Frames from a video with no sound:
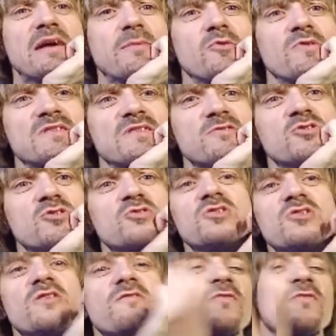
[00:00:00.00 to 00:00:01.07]
because I was usually the
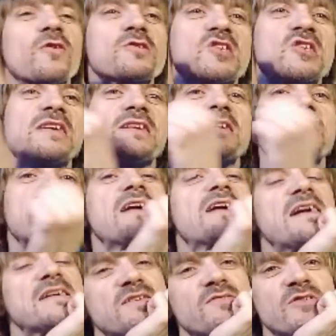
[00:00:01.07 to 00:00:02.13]
first kid in class
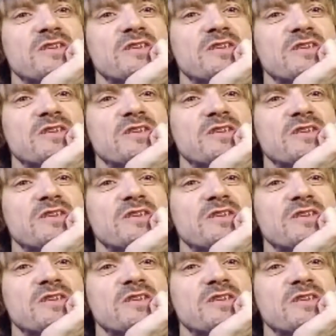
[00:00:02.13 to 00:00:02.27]
every day.